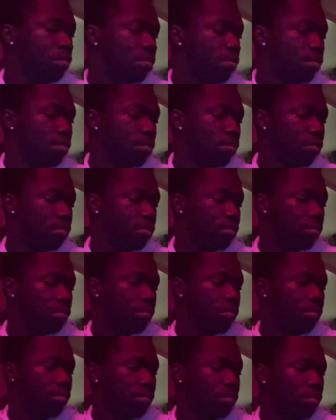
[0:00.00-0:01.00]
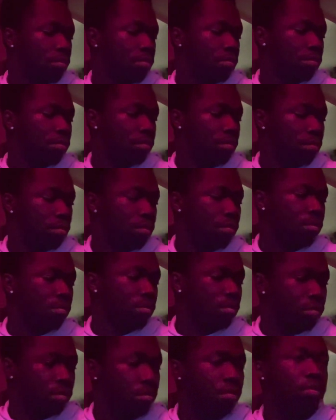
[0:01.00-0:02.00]
Turn it up, eh. turn it up, eh.
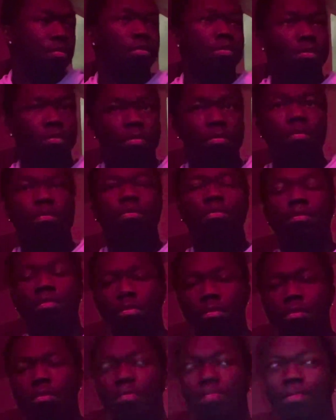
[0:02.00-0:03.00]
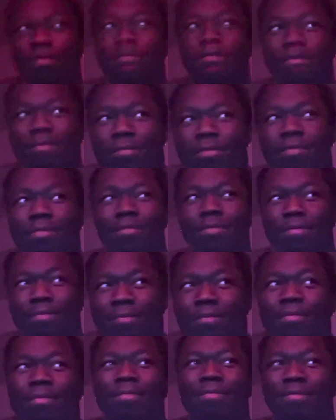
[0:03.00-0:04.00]
turn it up, eh. turn it up,
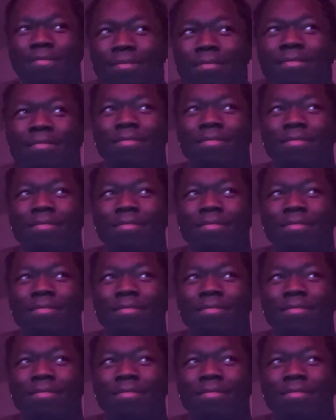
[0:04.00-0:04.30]
turn it up.